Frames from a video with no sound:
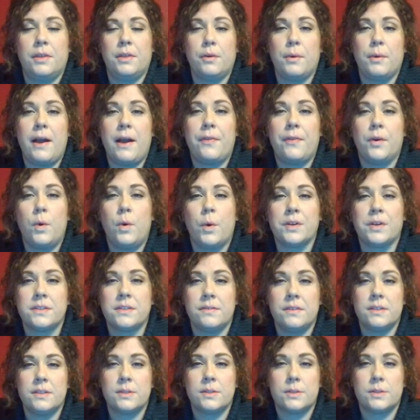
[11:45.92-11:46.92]
throughout the
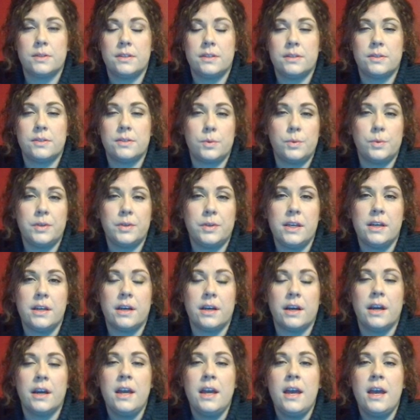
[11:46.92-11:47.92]
course of the school
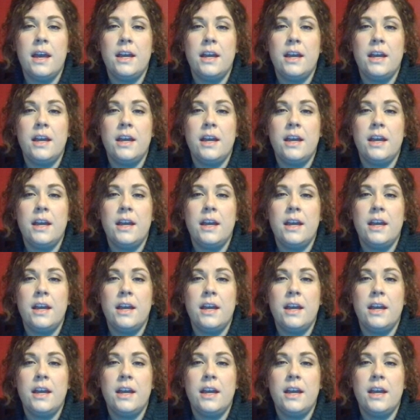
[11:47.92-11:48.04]
year,